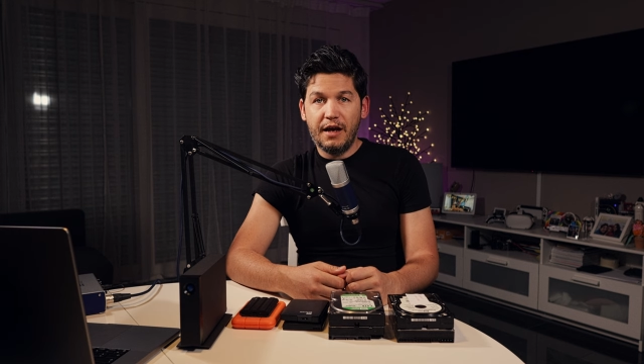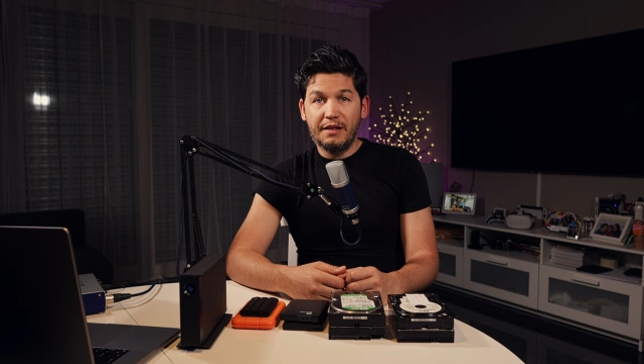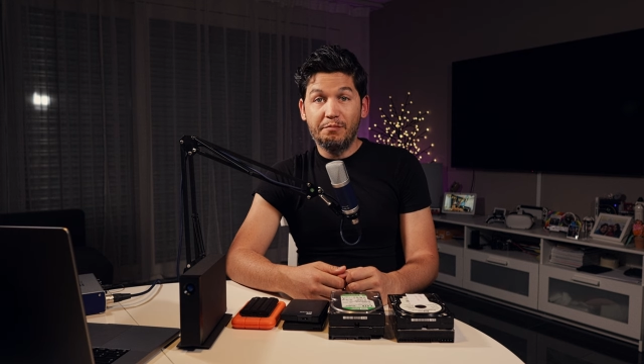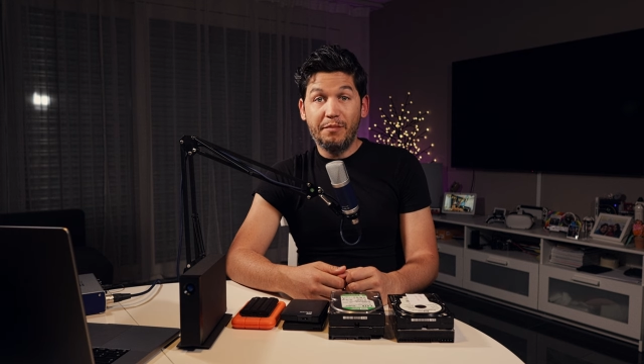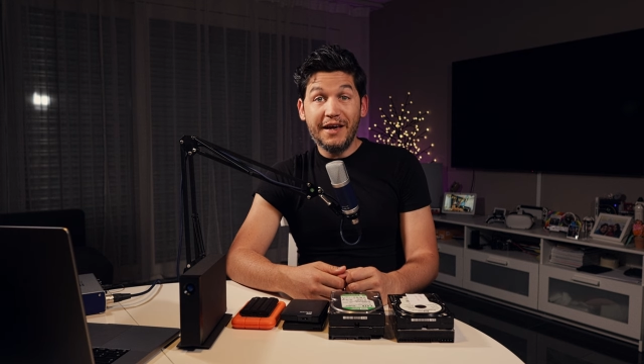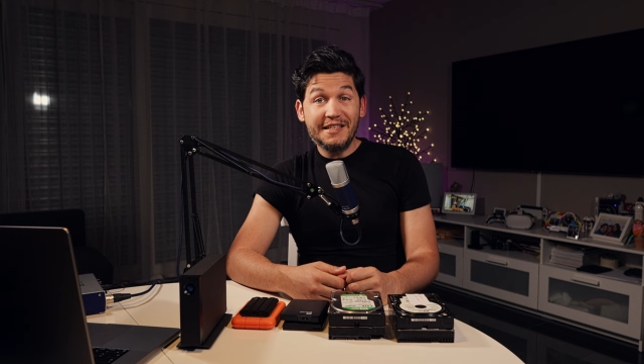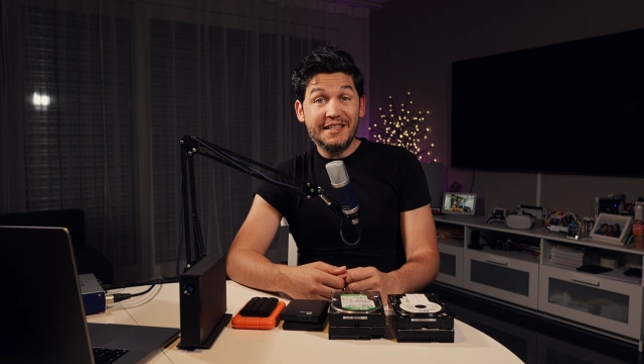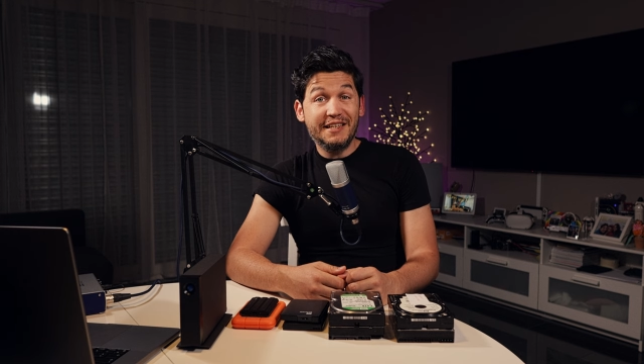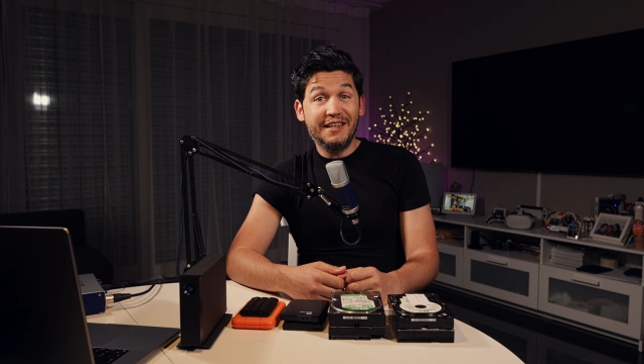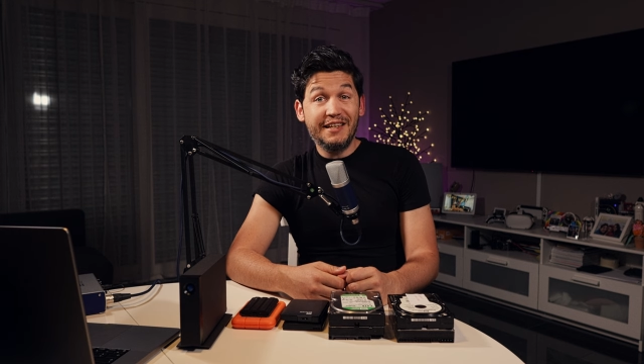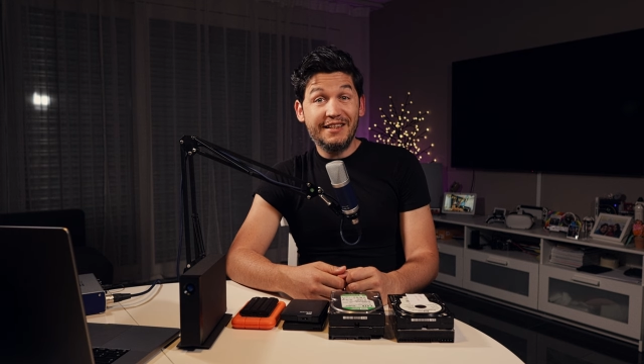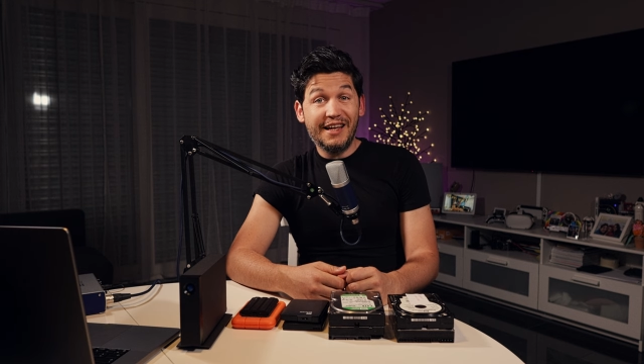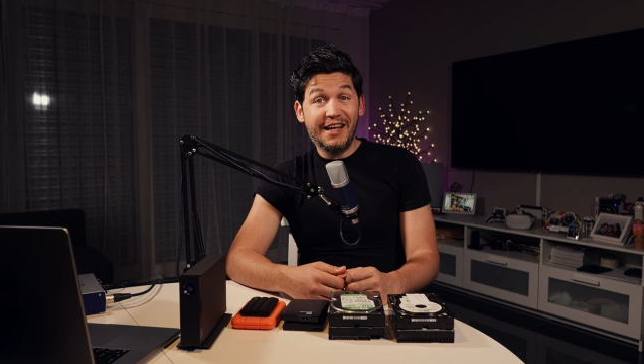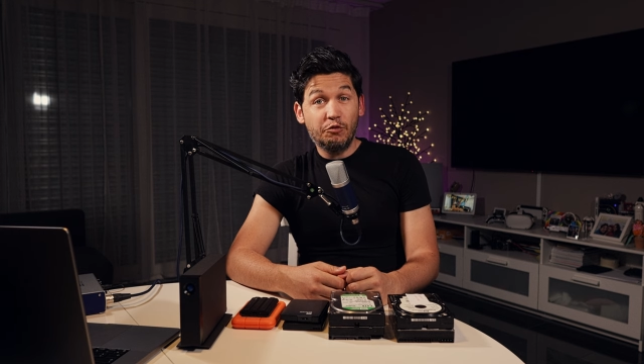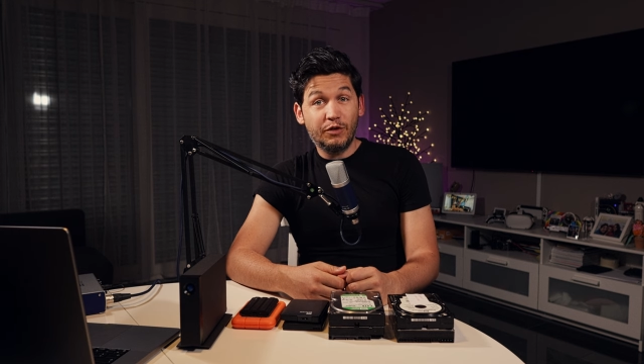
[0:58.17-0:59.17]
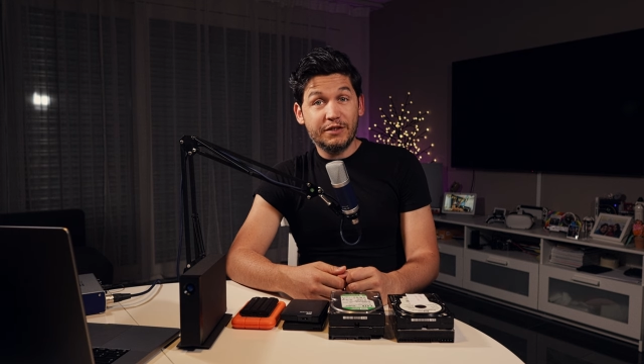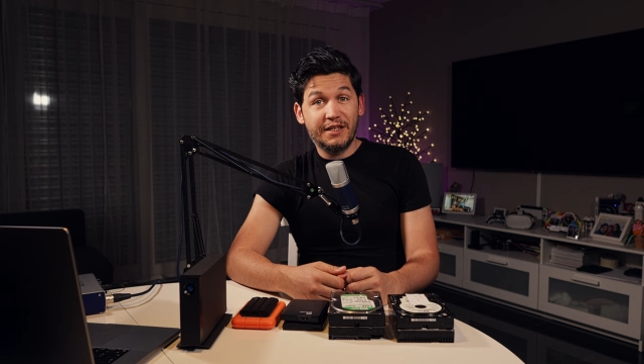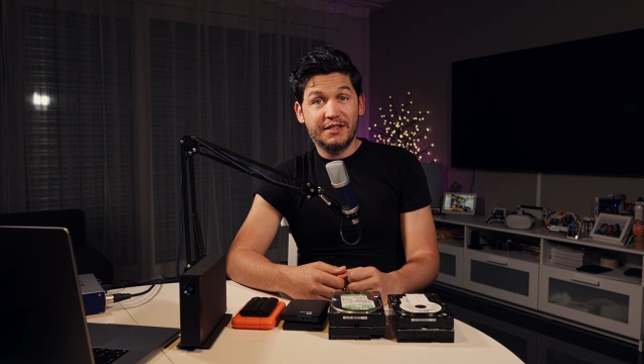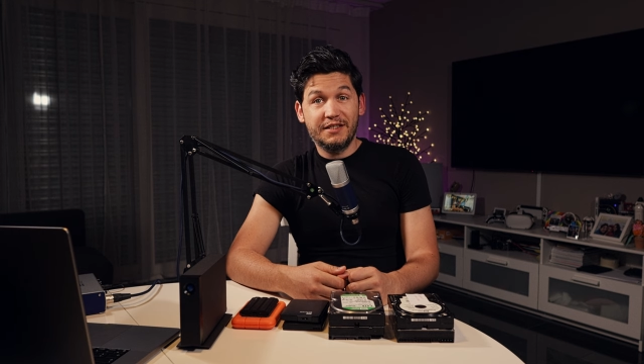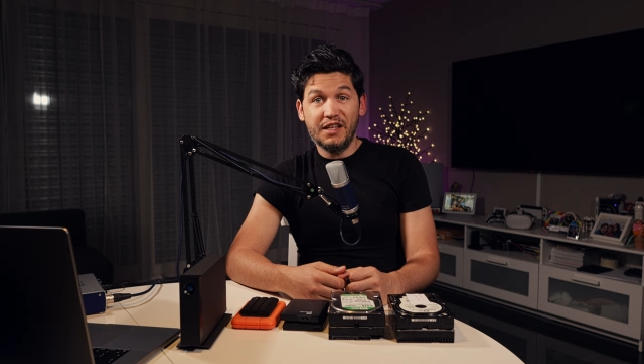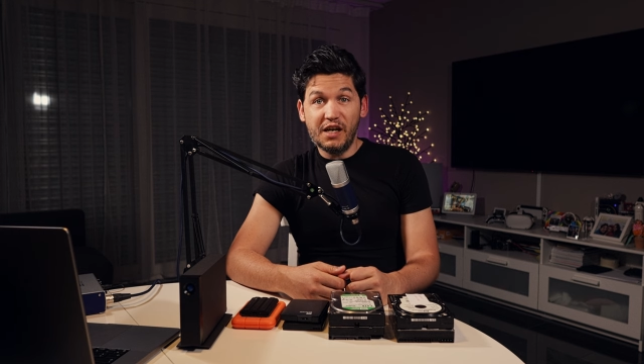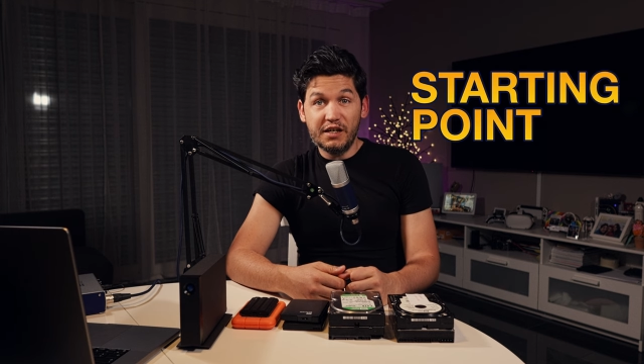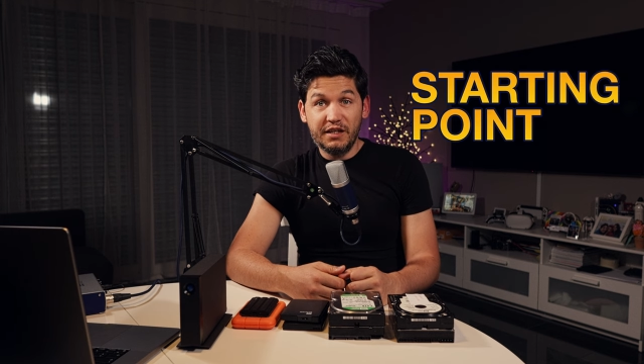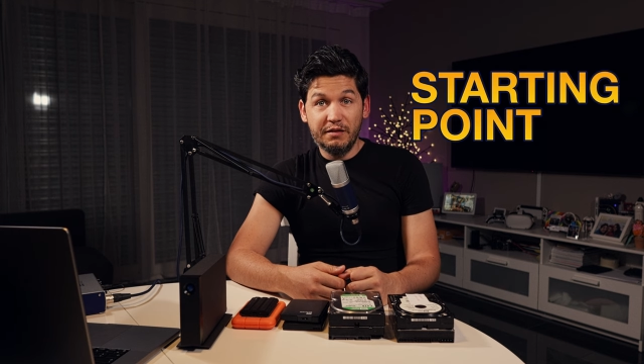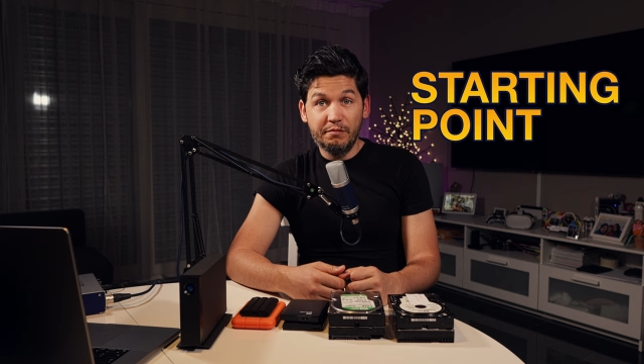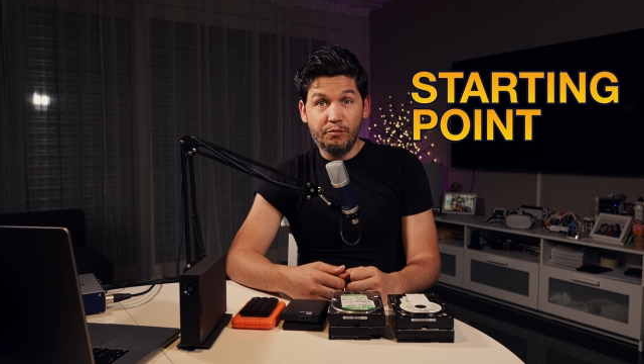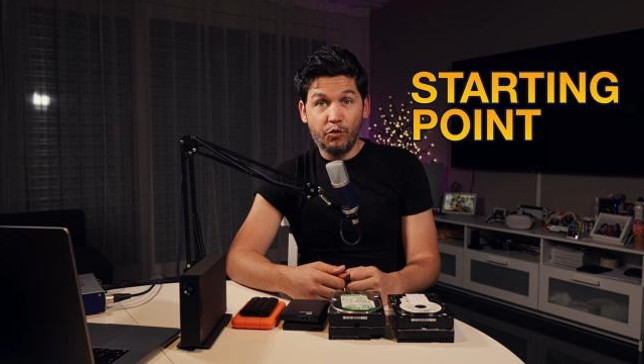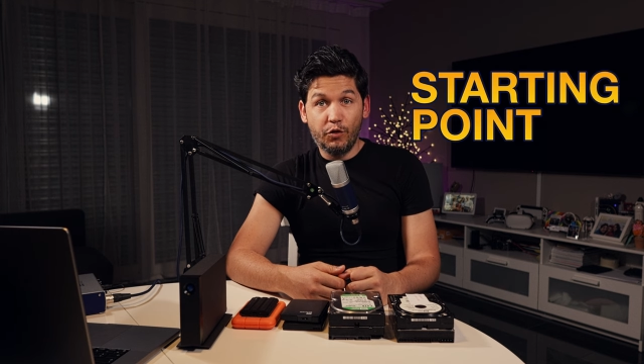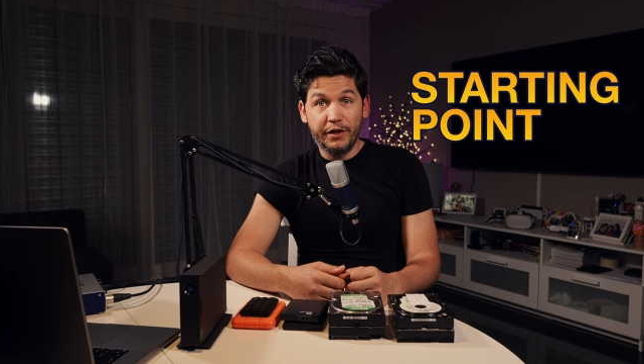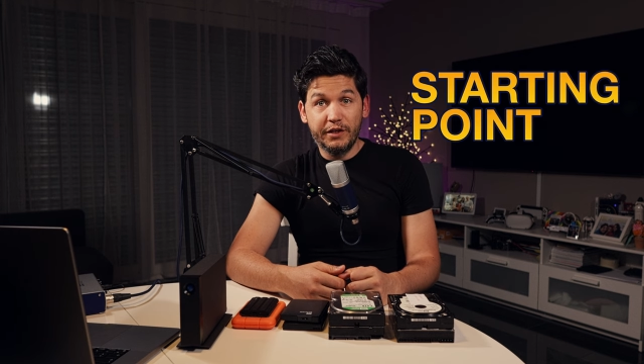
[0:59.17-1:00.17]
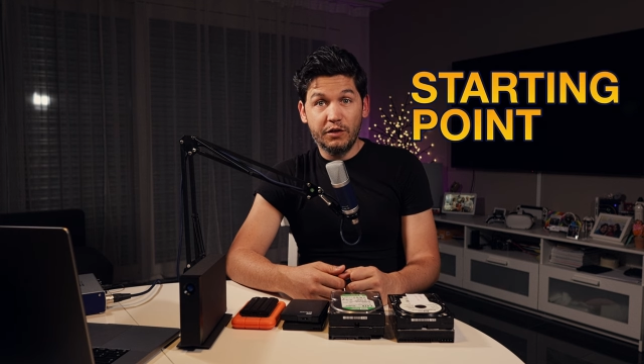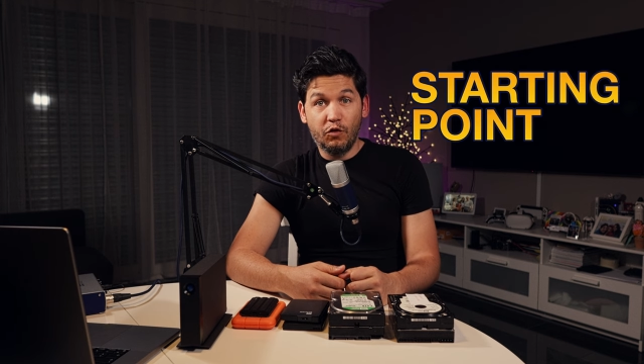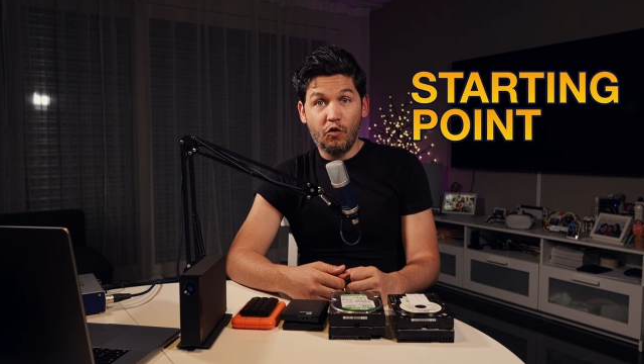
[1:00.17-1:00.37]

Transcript: and basically that was the starting point